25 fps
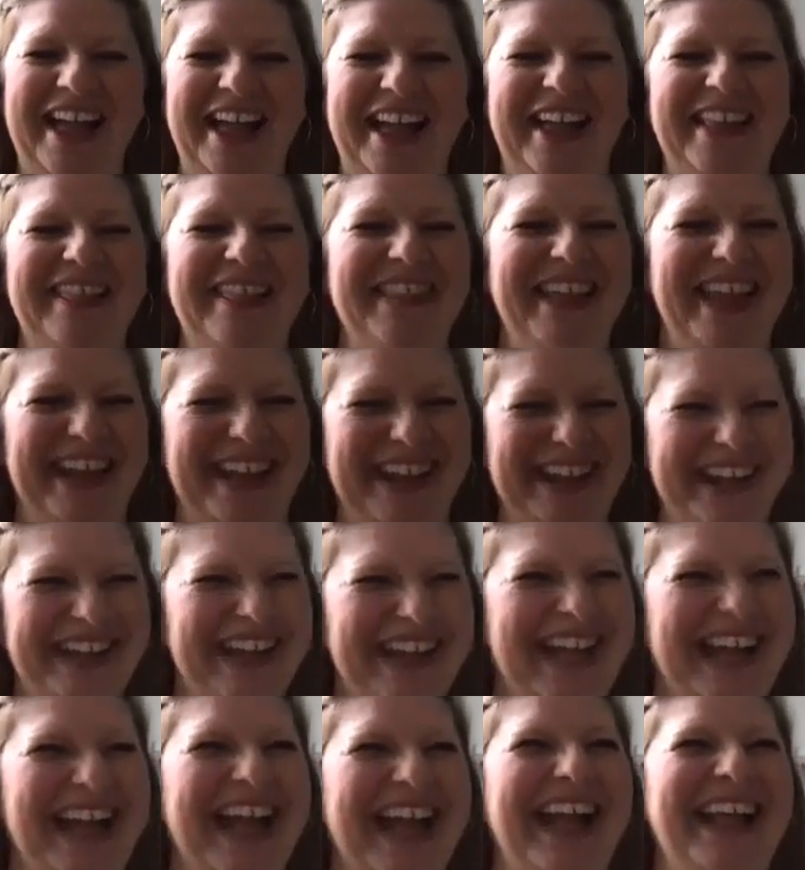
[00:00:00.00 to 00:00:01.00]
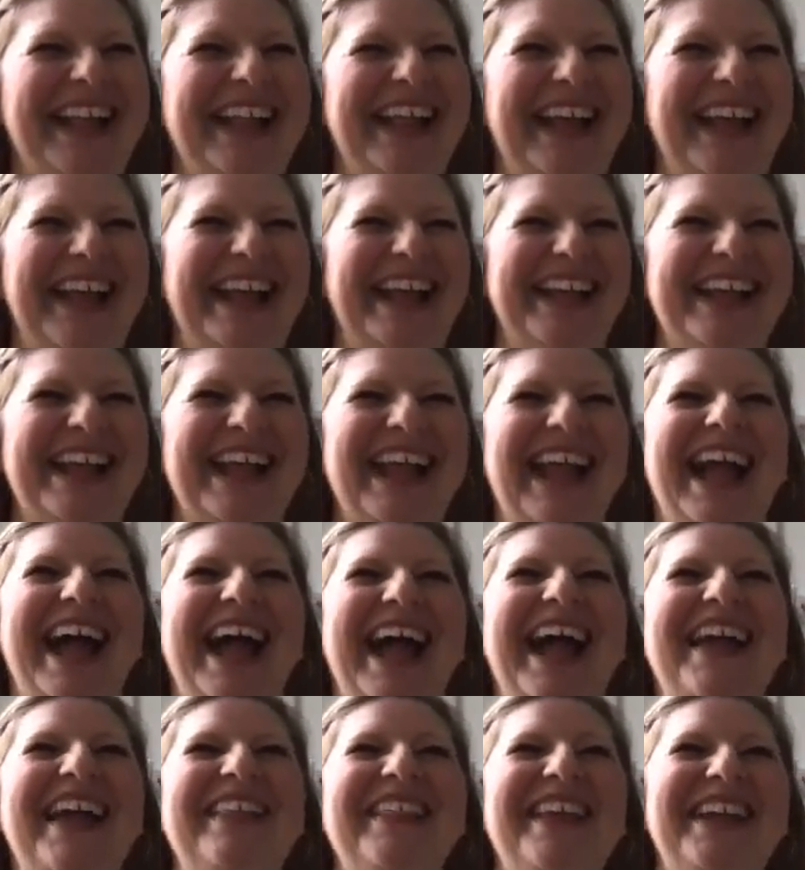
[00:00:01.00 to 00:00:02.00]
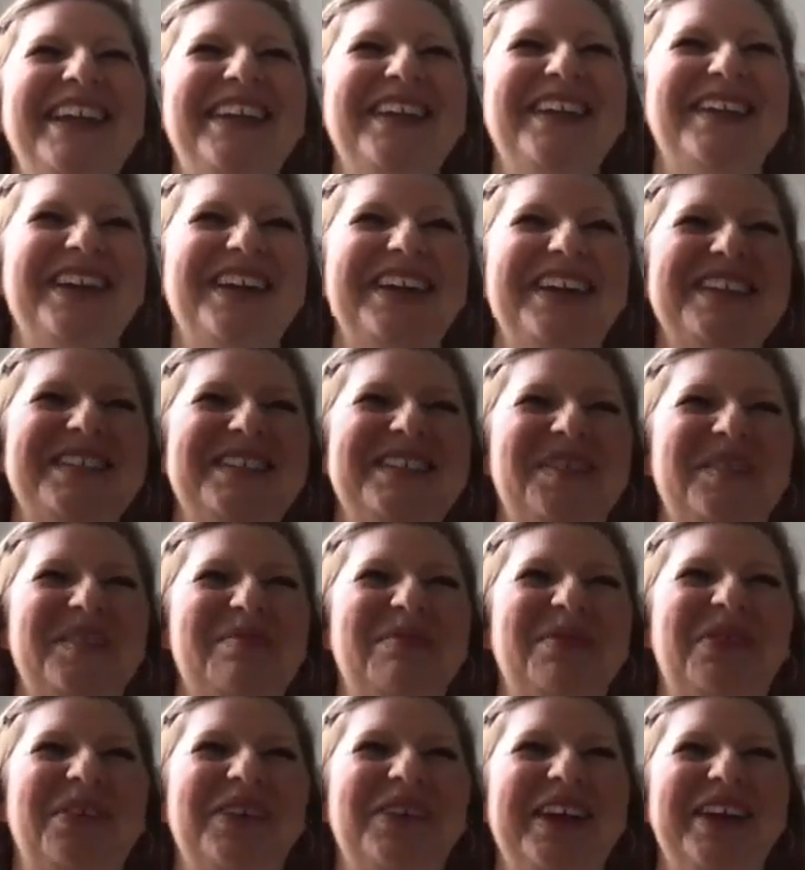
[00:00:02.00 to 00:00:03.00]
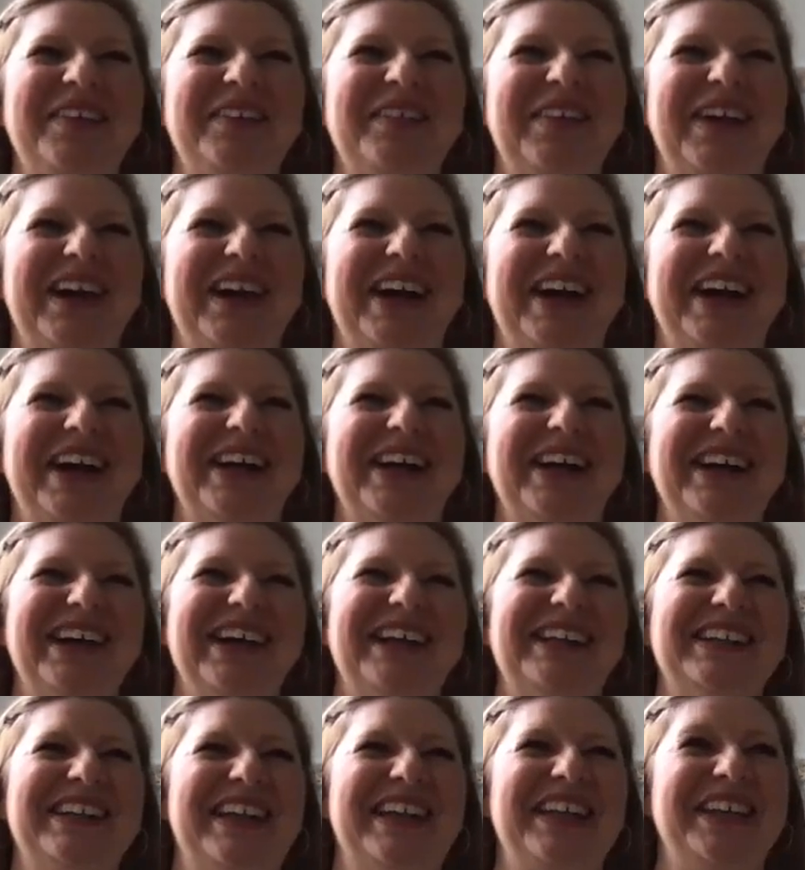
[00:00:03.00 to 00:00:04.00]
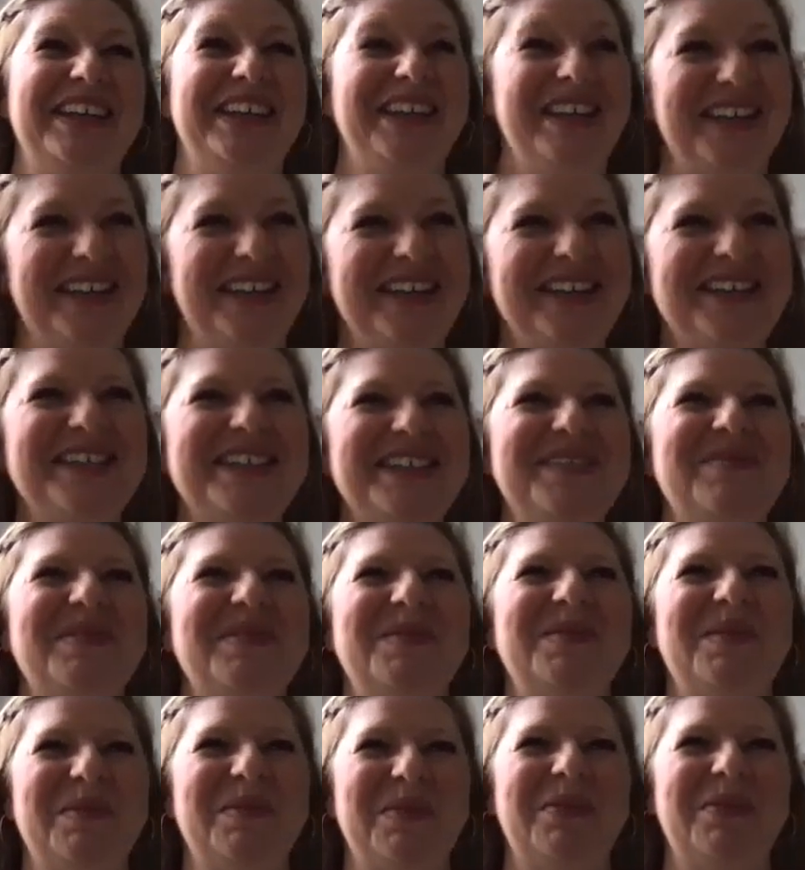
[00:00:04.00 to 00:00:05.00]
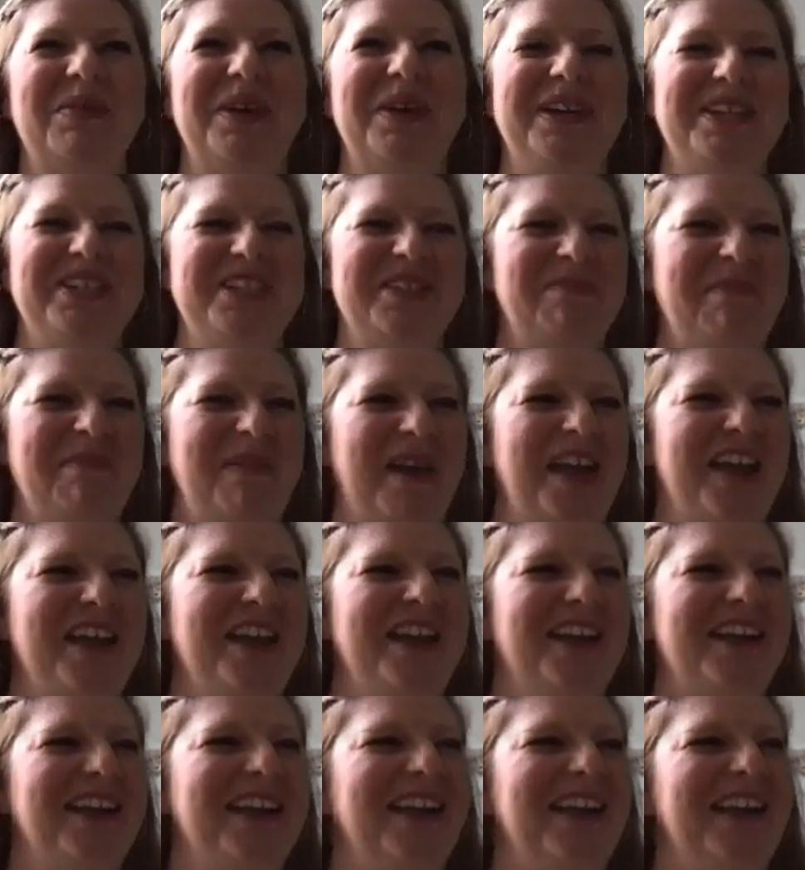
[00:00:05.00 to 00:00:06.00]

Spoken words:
and then you got to a point where like yeast, because people wanted to bake.